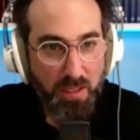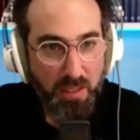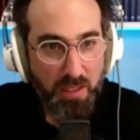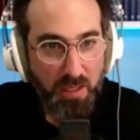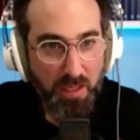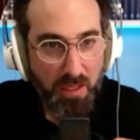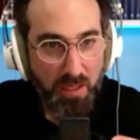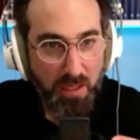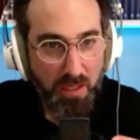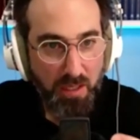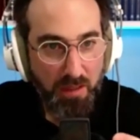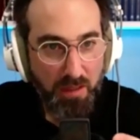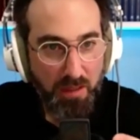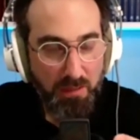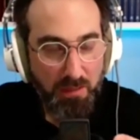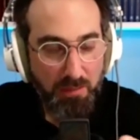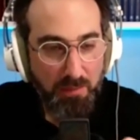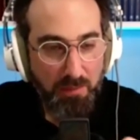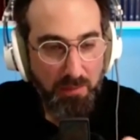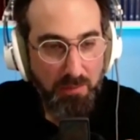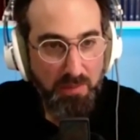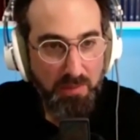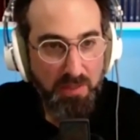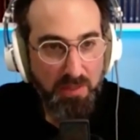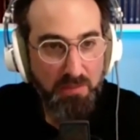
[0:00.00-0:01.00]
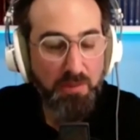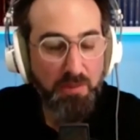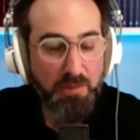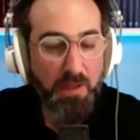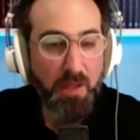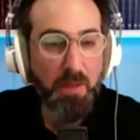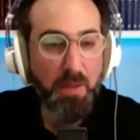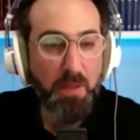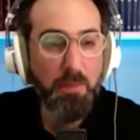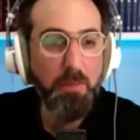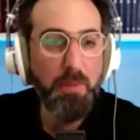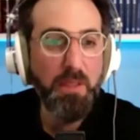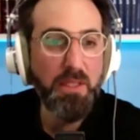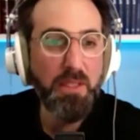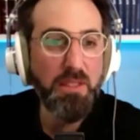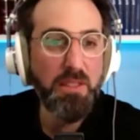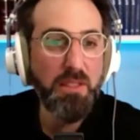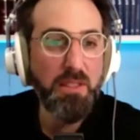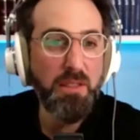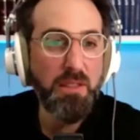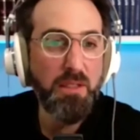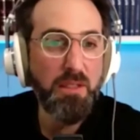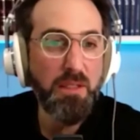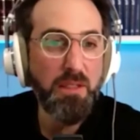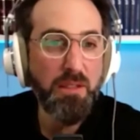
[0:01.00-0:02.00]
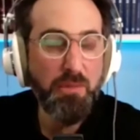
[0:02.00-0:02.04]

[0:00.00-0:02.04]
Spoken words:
uh, development,